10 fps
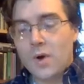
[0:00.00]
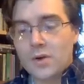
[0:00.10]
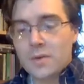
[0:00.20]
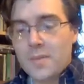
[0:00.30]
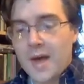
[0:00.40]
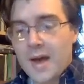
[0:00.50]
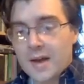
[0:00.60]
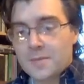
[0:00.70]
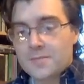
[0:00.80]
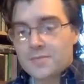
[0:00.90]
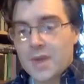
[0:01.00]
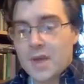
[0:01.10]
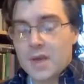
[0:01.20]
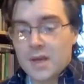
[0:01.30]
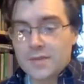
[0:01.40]
Welcome back.
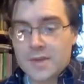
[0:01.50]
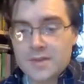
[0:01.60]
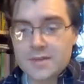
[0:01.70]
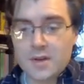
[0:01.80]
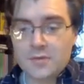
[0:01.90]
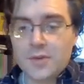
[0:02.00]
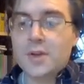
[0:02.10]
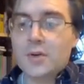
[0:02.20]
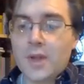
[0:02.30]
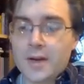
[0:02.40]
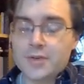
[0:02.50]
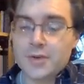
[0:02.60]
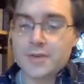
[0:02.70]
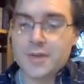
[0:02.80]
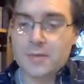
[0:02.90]
In this set of video
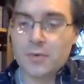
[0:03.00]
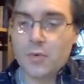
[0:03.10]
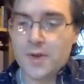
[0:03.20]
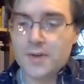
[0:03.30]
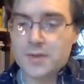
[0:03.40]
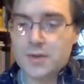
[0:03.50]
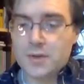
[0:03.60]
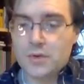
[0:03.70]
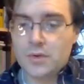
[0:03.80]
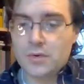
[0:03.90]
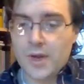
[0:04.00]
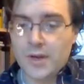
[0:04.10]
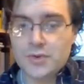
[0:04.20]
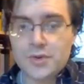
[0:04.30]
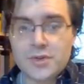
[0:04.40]
lectures, I'm going to
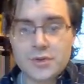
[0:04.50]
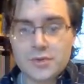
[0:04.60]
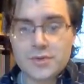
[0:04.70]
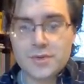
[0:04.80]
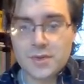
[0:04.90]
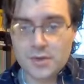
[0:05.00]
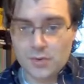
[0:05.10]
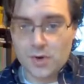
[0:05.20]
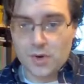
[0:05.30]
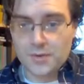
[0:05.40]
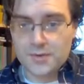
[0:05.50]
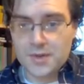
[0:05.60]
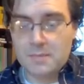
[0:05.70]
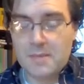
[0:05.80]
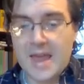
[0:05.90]
introduce you all to
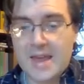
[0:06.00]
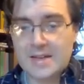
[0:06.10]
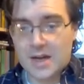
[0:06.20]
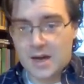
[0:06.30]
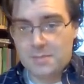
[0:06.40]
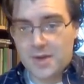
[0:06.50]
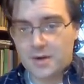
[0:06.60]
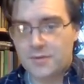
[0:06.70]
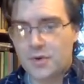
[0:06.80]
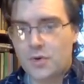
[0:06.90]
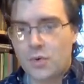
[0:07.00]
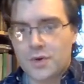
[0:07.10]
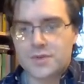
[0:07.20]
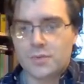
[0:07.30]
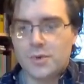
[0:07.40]
the main topic of the
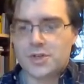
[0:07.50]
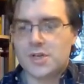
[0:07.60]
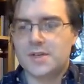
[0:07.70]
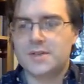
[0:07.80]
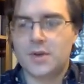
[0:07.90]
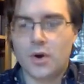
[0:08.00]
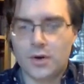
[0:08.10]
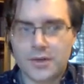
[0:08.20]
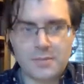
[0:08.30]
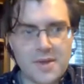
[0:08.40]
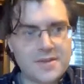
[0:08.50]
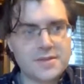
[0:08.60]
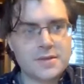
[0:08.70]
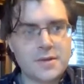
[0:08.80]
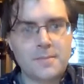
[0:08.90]
course, which is
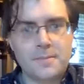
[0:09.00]
arguments.